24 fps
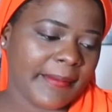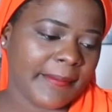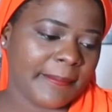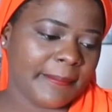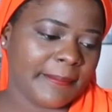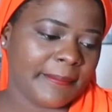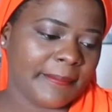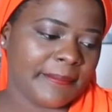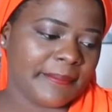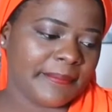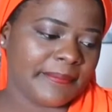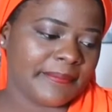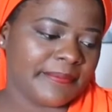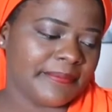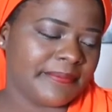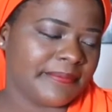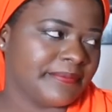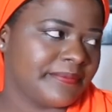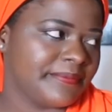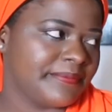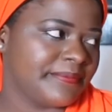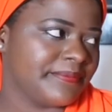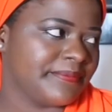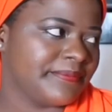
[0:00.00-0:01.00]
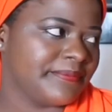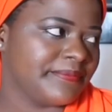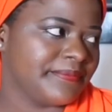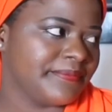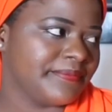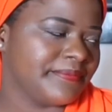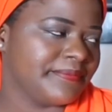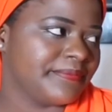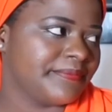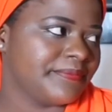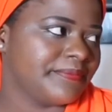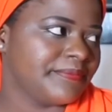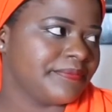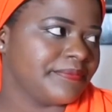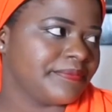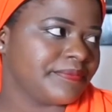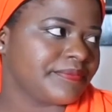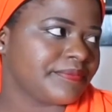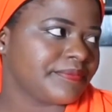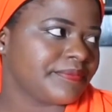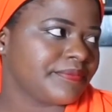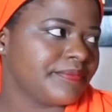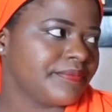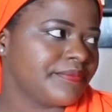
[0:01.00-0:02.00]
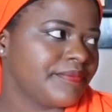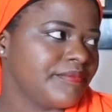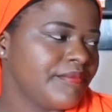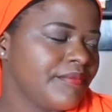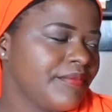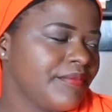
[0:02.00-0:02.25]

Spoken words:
(not speaking)